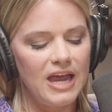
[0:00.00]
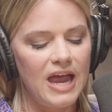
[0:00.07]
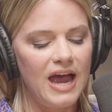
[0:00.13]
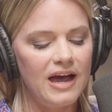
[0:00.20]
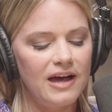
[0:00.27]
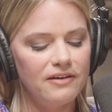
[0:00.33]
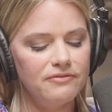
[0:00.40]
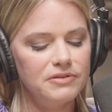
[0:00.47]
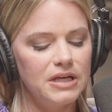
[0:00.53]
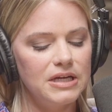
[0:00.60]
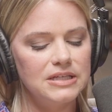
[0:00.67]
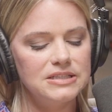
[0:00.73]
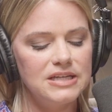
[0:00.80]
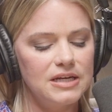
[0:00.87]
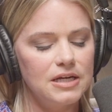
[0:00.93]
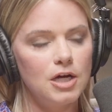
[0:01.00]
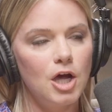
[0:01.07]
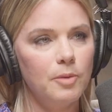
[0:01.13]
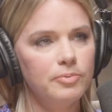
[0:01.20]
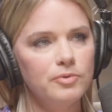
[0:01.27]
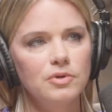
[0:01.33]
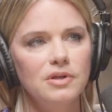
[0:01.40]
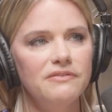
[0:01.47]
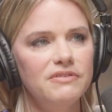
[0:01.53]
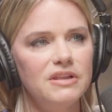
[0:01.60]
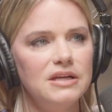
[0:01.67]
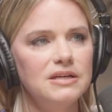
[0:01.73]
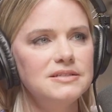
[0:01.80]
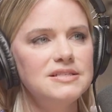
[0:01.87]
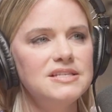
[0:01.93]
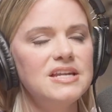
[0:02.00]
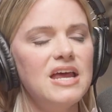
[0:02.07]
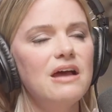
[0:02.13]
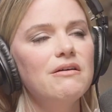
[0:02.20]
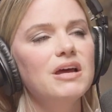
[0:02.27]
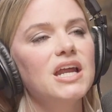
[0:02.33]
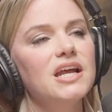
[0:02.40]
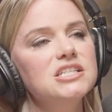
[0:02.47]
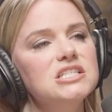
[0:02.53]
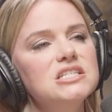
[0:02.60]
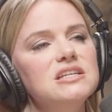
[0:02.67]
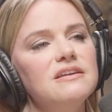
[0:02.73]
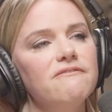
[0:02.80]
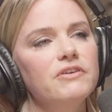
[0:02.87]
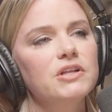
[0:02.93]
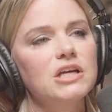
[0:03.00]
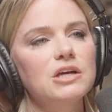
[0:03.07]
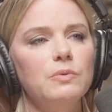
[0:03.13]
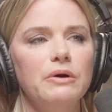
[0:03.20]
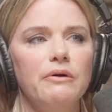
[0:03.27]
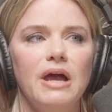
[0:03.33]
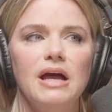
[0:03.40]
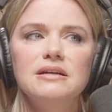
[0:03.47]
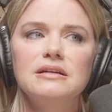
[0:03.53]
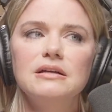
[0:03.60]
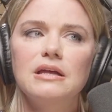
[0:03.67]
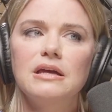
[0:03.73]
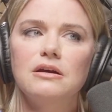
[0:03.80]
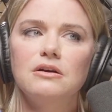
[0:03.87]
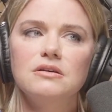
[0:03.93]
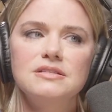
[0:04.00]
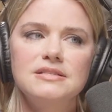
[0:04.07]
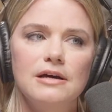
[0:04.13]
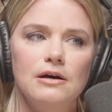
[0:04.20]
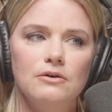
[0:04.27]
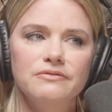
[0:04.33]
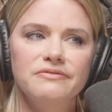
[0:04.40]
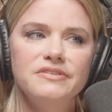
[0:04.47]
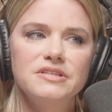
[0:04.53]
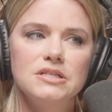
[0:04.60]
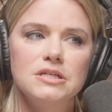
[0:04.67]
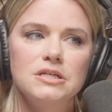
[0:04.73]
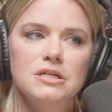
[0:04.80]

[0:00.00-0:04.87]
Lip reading: have done a couple of these now, and I just didn't feel like we were acting like ourselves.